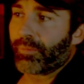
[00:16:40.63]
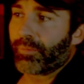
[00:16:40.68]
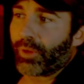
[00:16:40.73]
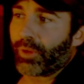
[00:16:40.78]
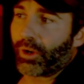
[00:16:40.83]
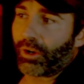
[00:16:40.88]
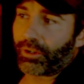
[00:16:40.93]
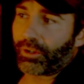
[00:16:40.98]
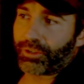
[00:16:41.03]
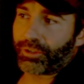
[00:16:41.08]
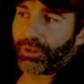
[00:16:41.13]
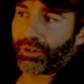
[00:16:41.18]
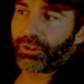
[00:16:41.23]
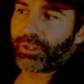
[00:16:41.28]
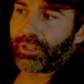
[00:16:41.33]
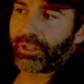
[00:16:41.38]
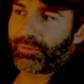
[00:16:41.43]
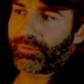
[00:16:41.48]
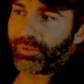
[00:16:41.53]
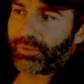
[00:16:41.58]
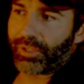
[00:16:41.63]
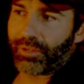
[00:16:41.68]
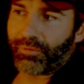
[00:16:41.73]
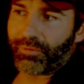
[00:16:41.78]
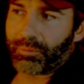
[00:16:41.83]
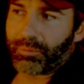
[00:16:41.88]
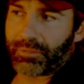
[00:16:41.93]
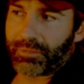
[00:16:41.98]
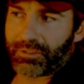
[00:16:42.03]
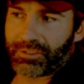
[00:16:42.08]
Alternatively, from
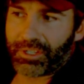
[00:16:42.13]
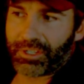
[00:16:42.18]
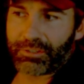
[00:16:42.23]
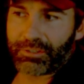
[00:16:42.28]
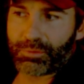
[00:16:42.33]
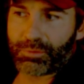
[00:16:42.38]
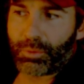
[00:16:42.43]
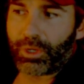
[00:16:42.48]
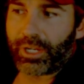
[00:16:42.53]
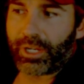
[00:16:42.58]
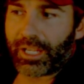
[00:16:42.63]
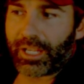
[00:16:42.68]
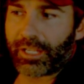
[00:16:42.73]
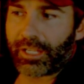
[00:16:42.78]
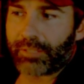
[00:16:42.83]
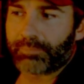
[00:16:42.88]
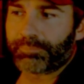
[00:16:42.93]
the 618,